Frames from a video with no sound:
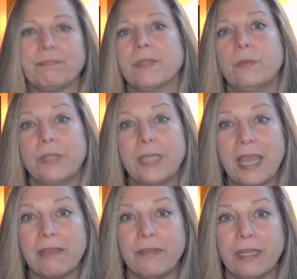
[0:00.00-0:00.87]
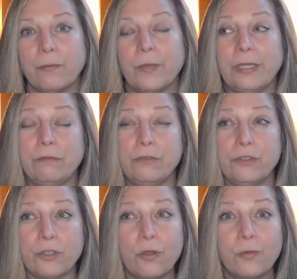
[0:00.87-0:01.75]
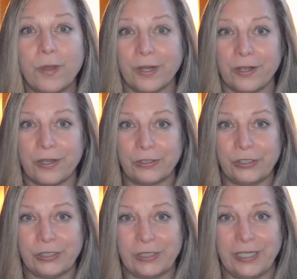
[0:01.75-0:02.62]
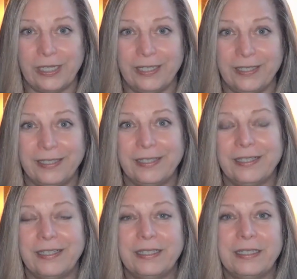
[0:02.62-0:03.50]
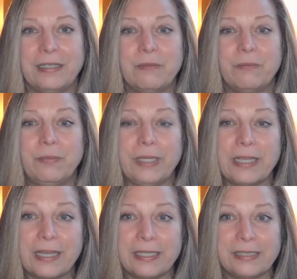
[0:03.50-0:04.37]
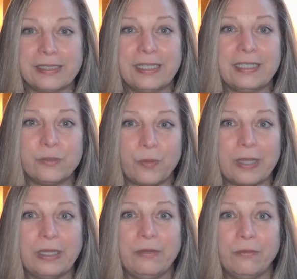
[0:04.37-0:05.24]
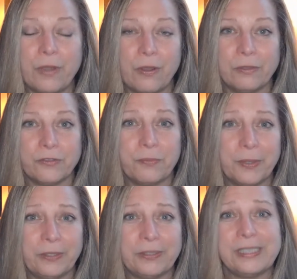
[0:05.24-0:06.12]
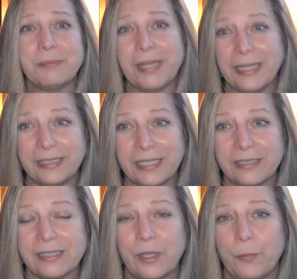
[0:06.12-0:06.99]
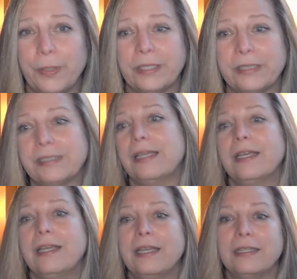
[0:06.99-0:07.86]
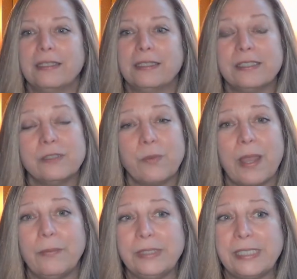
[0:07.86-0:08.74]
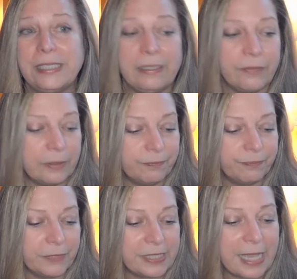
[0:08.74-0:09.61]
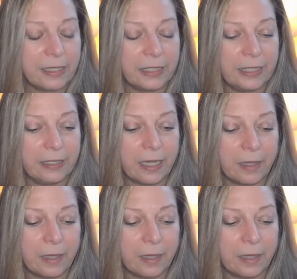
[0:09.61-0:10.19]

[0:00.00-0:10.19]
with having what you don't want consciously, because it's what you know. It's familiar. Is this making sense? I hope it is. This is why we see, even sadly,